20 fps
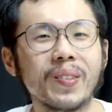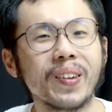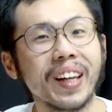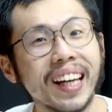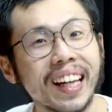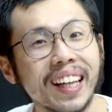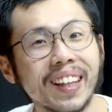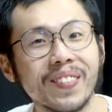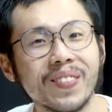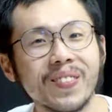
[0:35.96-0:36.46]

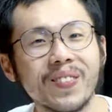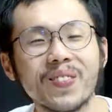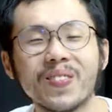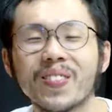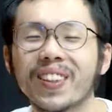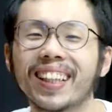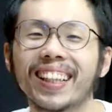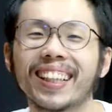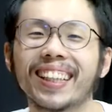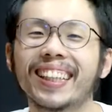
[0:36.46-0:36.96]

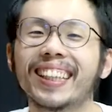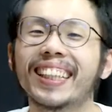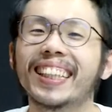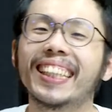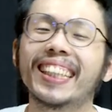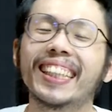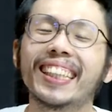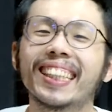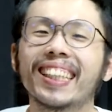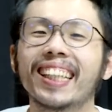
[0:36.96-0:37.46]
William.
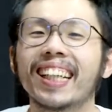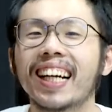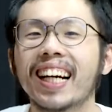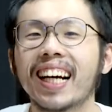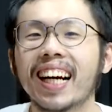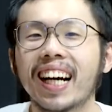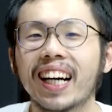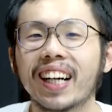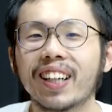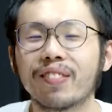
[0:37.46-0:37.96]
And
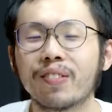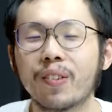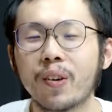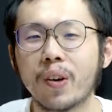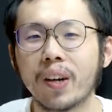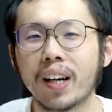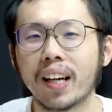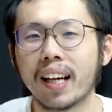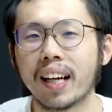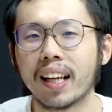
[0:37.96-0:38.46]

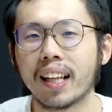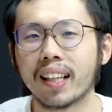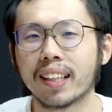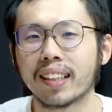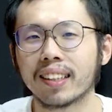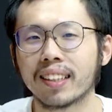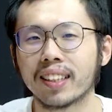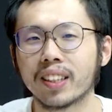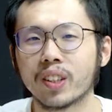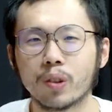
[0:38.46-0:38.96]
for
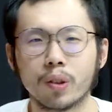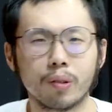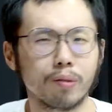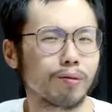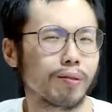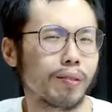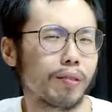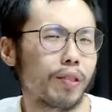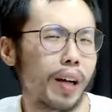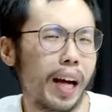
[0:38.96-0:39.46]

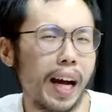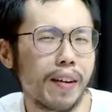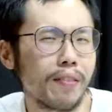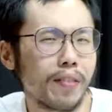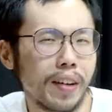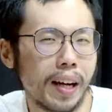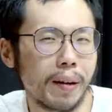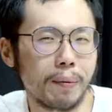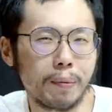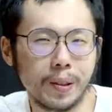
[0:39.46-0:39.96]

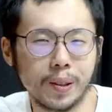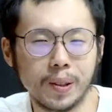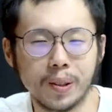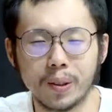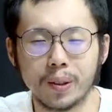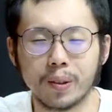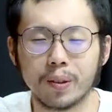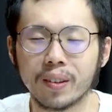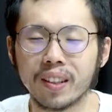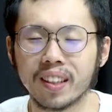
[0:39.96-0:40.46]
every
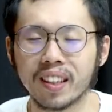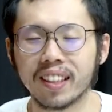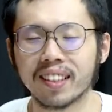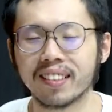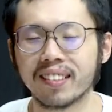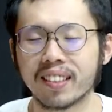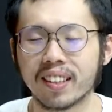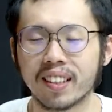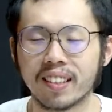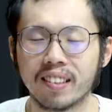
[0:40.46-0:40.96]
episode, we're gonna
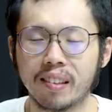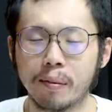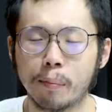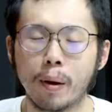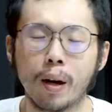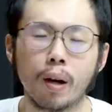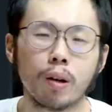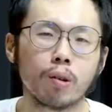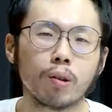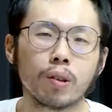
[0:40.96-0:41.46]
discuss
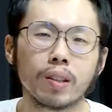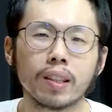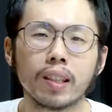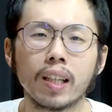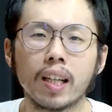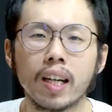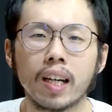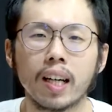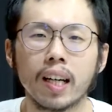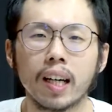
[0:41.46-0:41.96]
about
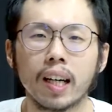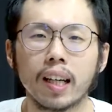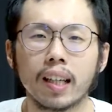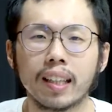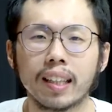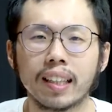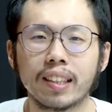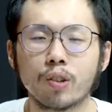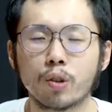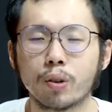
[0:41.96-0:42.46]

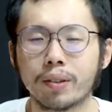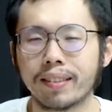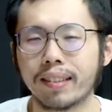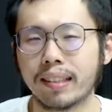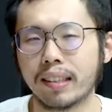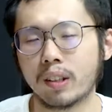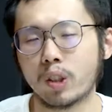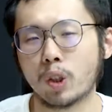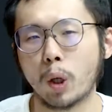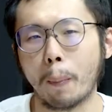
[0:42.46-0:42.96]

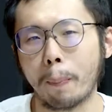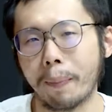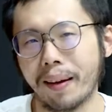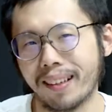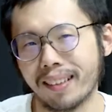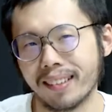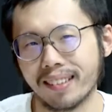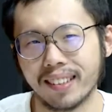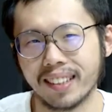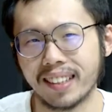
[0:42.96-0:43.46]
interesting
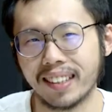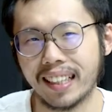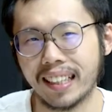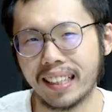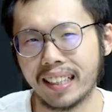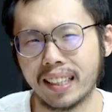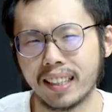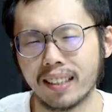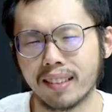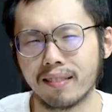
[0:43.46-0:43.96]
topics.
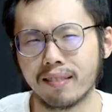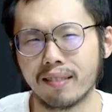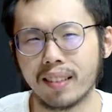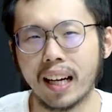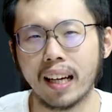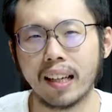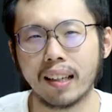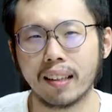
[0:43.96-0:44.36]
And